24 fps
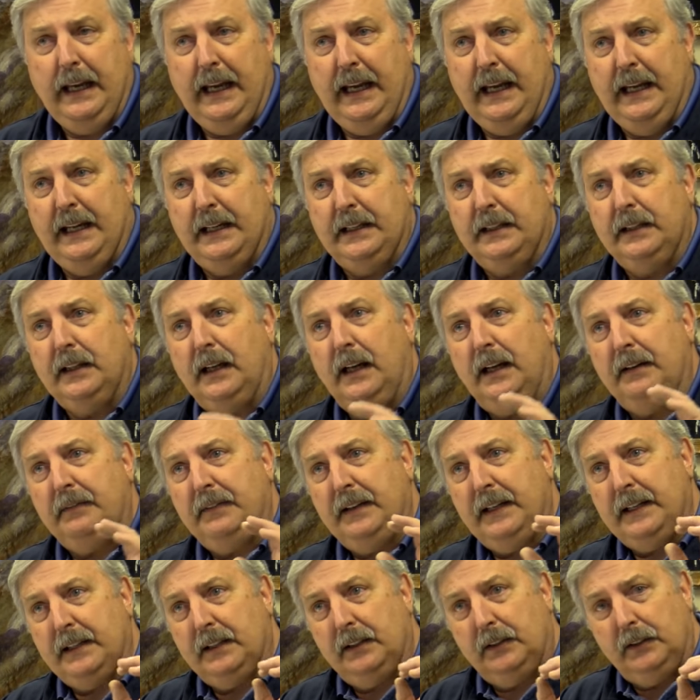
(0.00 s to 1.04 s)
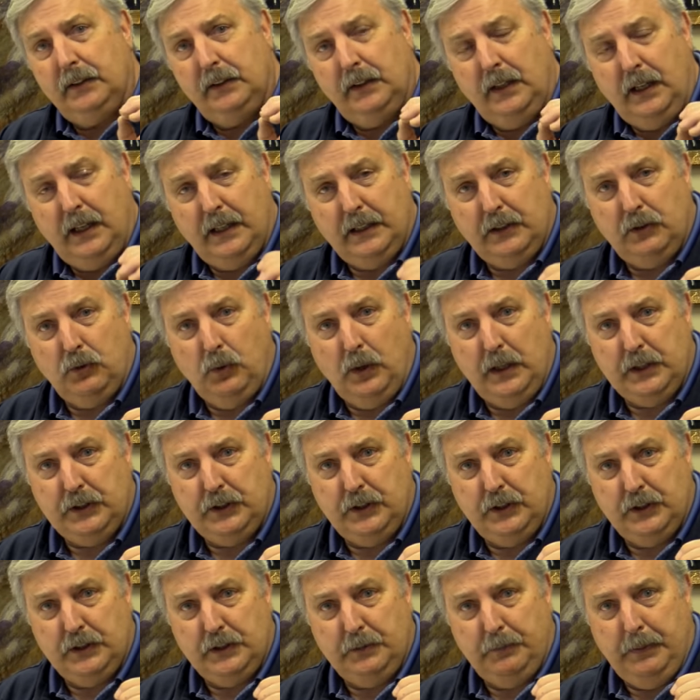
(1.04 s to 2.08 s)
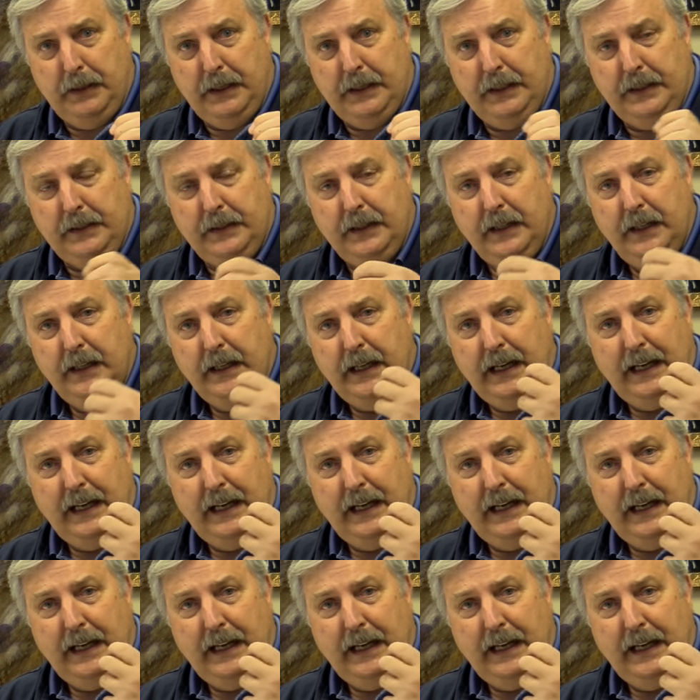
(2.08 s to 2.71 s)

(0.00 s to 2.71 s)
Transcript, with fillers: And I've had a lot of questions about it,